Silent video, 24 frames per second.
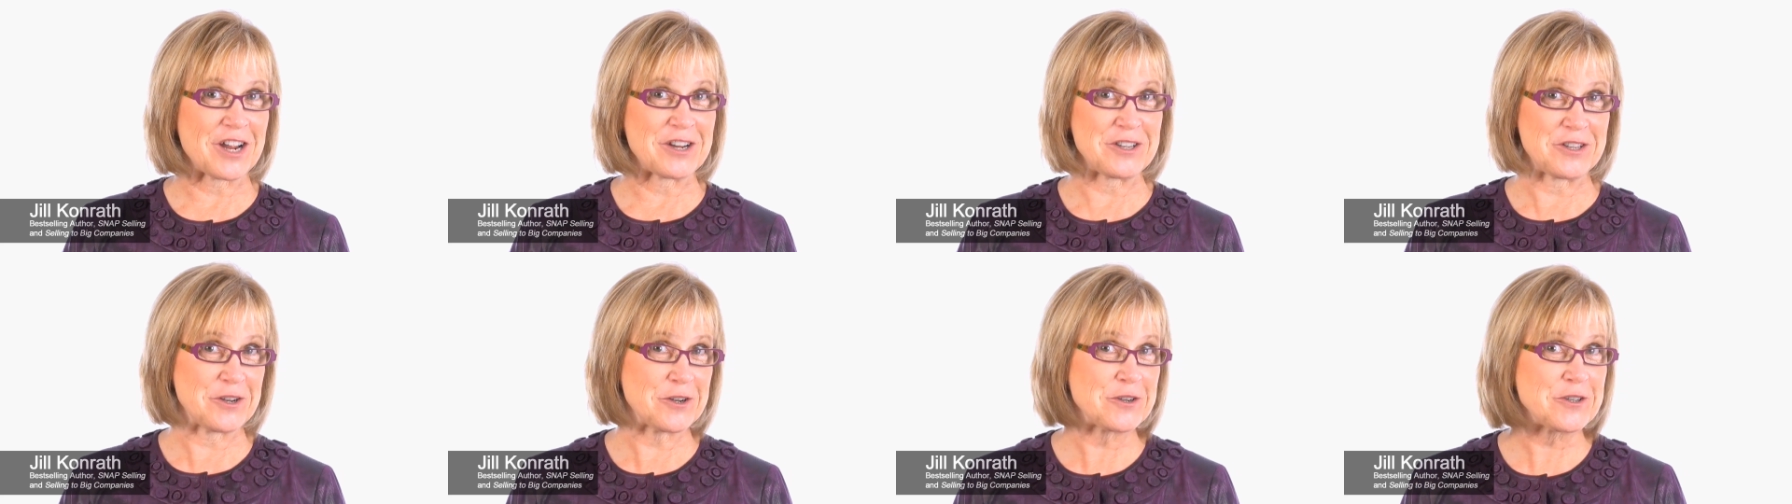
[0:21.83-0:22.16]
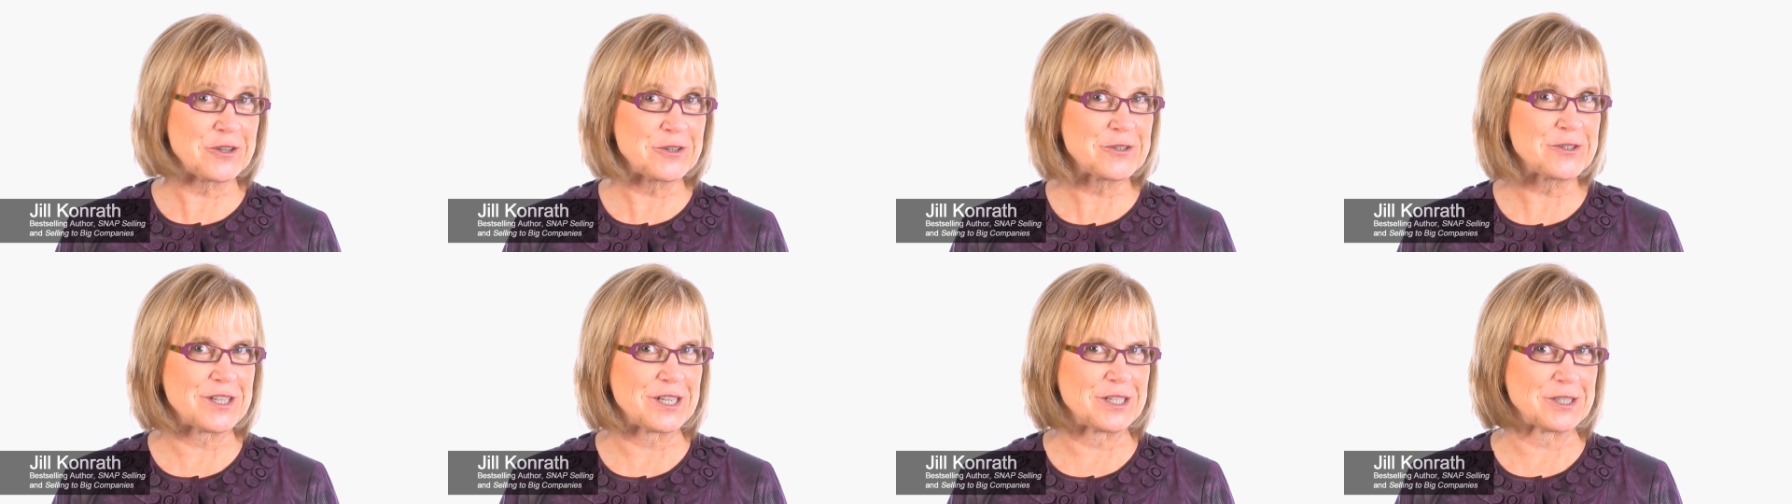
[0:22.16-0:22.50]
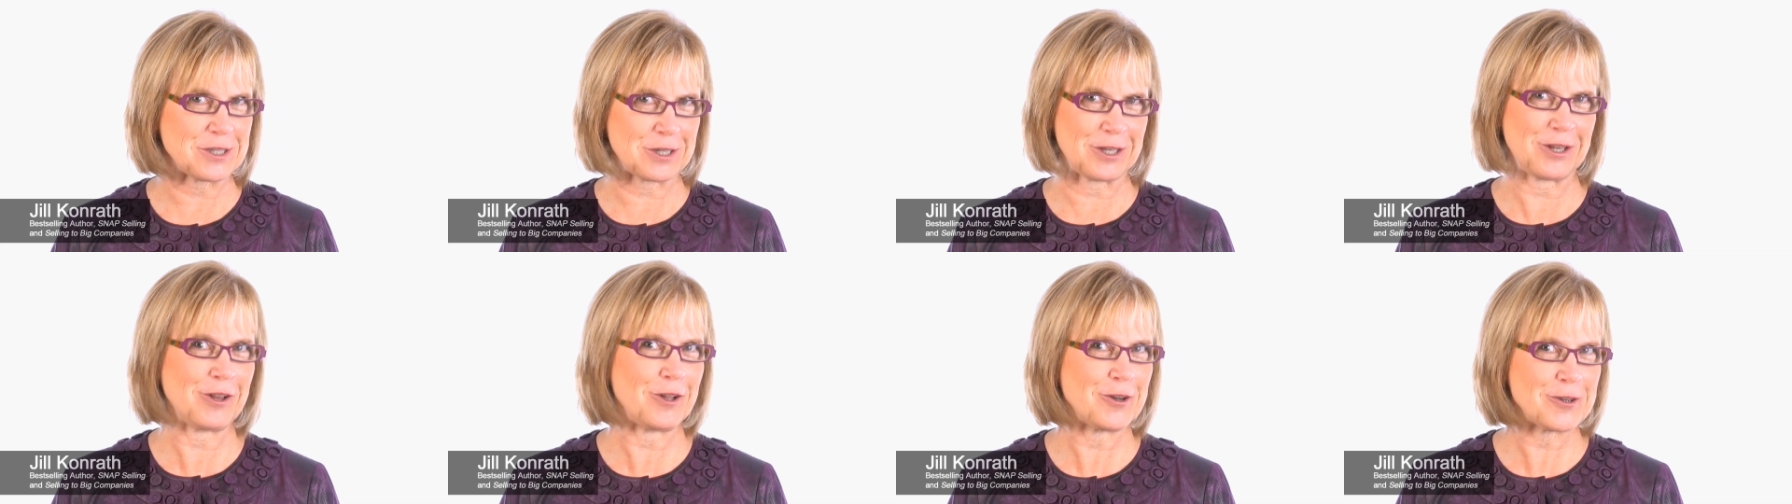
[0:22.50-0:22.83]
are you using
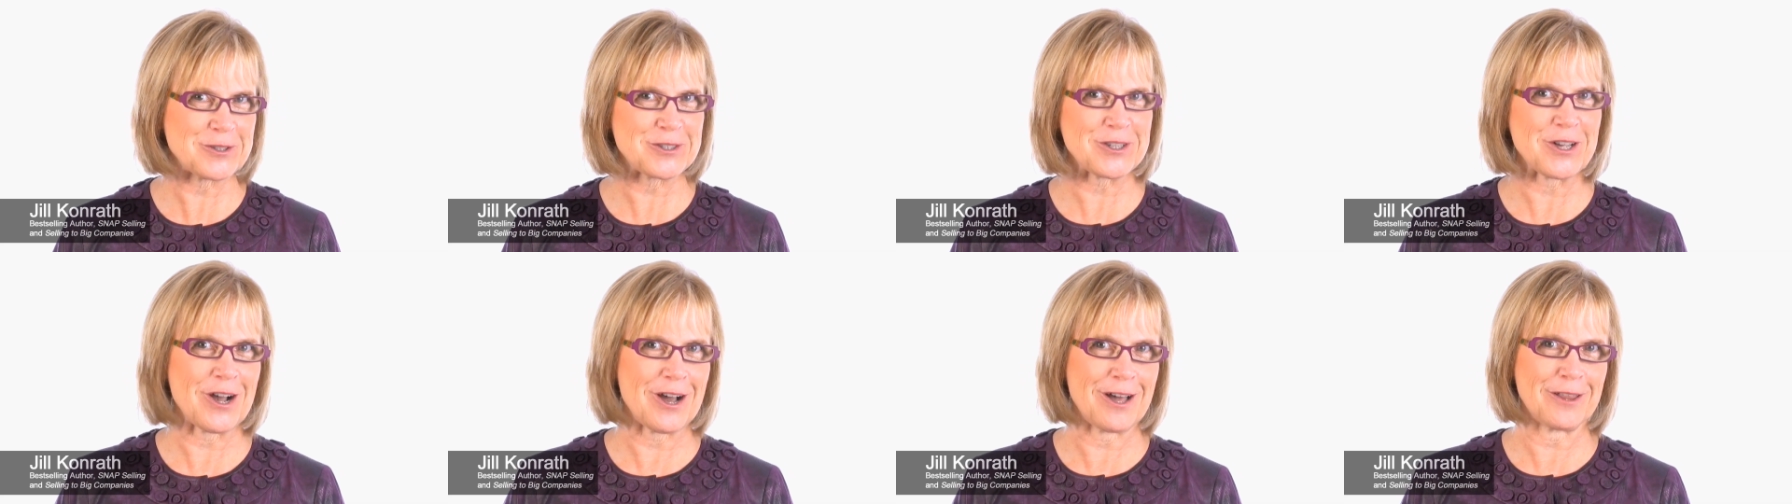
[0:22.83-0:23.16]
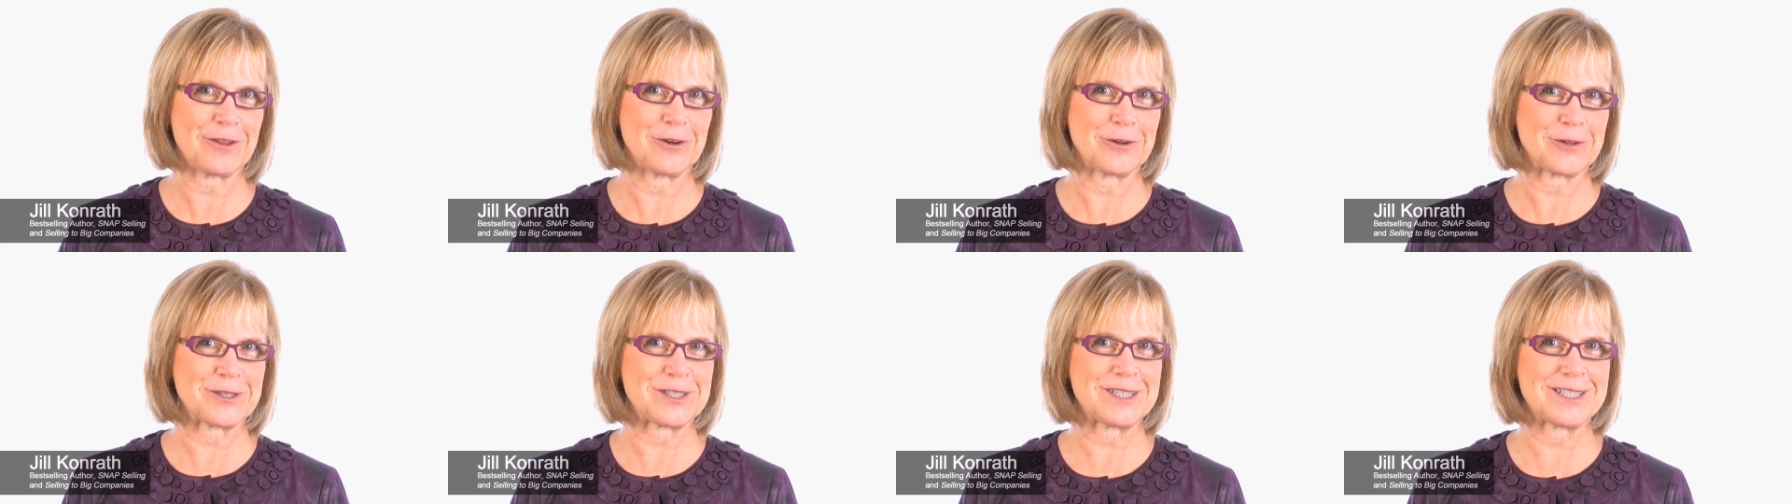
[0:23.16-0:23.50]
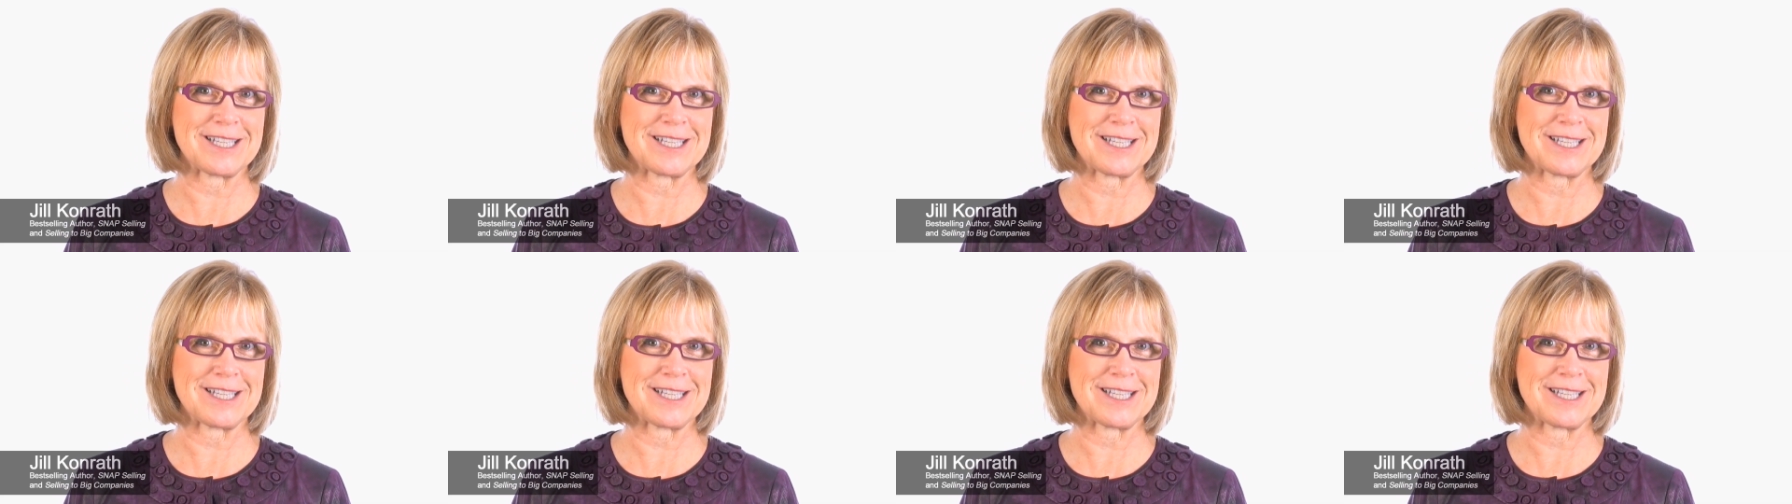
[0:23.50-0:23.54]
to close all those